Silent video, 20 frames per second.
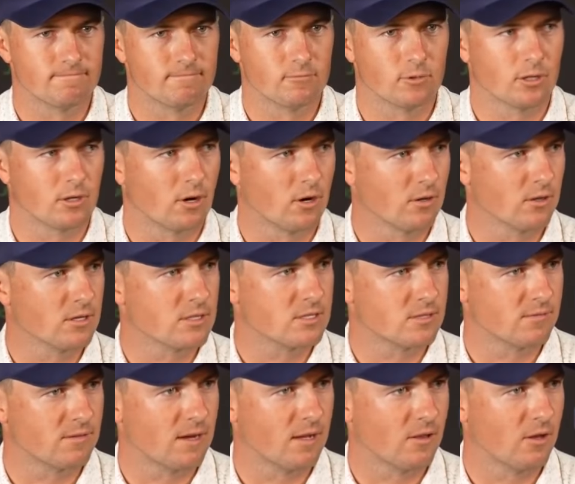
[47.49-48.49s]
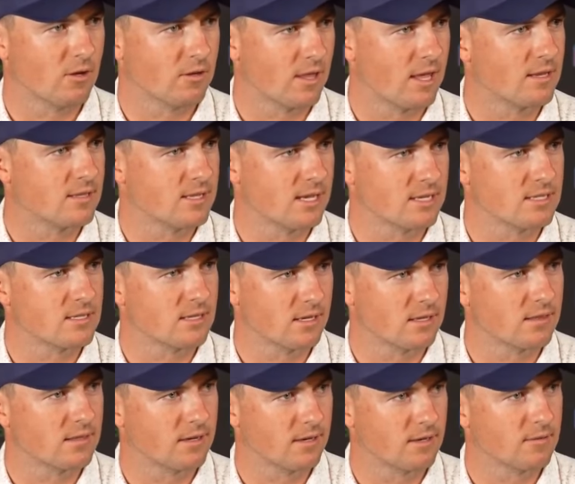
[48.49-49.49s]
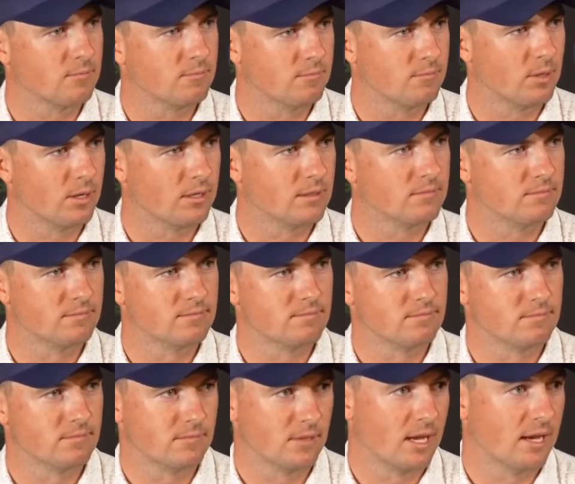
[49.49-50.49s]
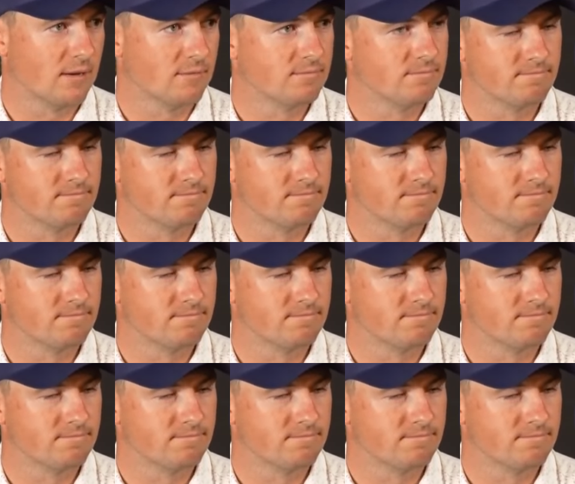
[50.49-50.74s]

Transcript: regardless of how long that takes to get there. But yeah,